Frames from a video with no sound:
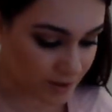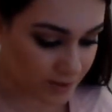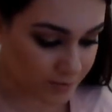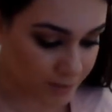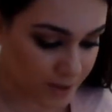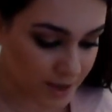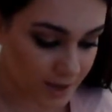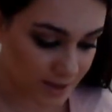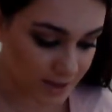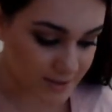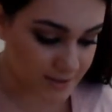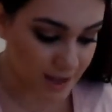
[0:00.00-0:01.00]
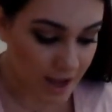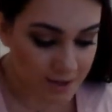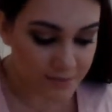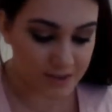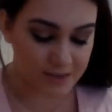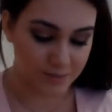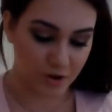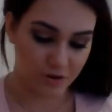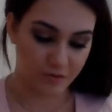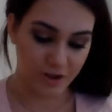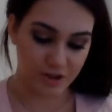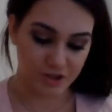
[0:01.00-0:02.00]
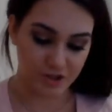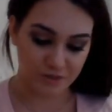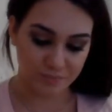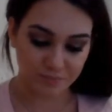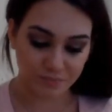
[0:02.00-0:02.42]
B is Amy's motivation.